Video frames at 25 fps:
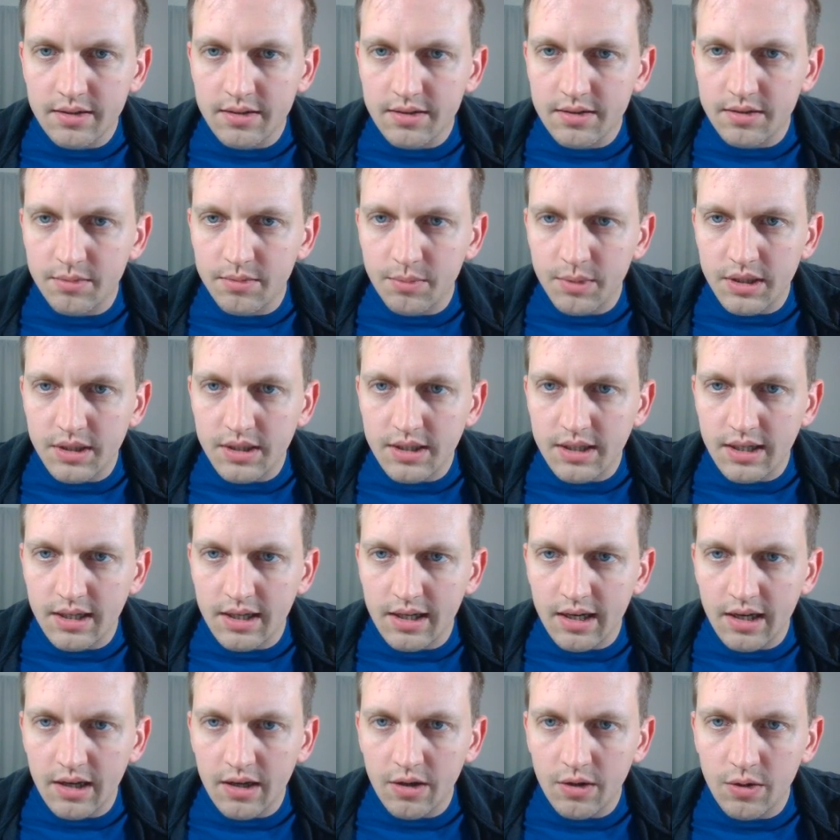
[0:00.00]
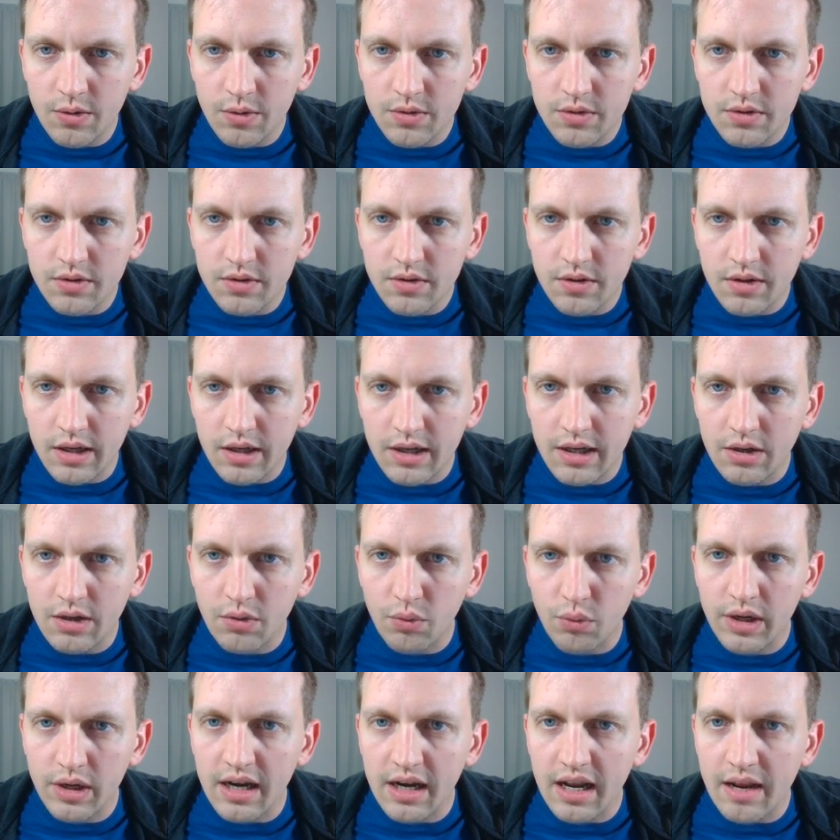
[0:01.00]
Let me take out... I need to
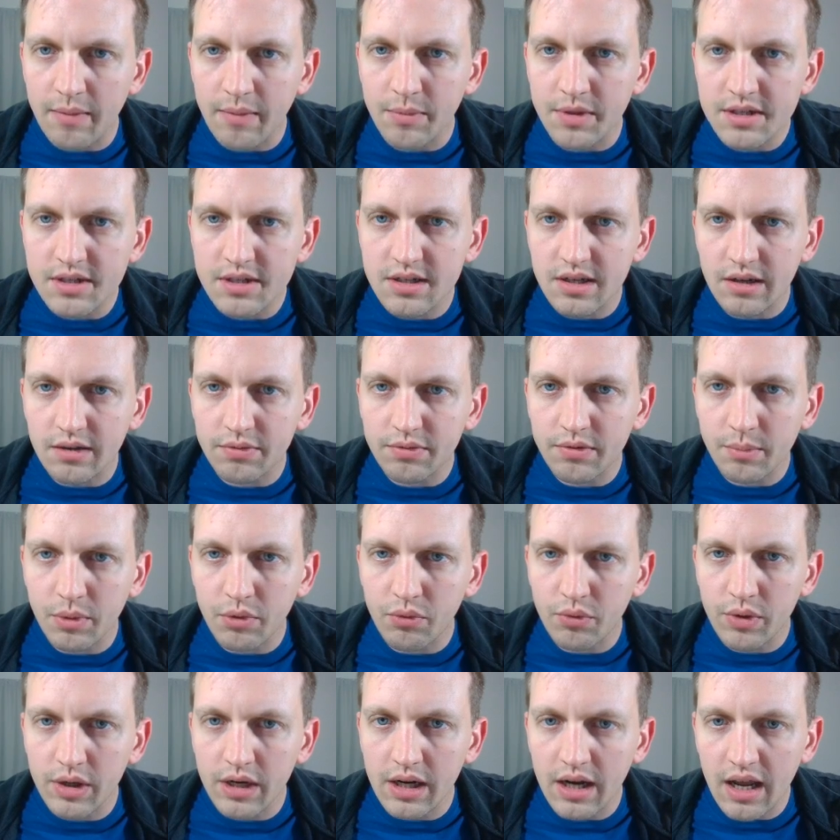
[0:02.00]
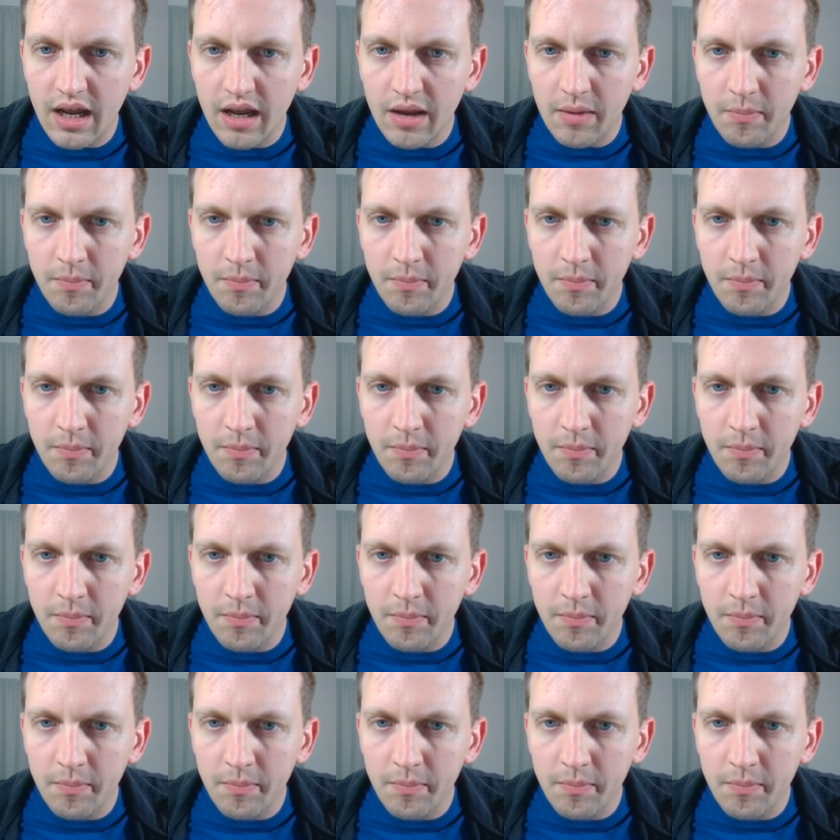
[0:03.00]
rename this stuff. Let me rename...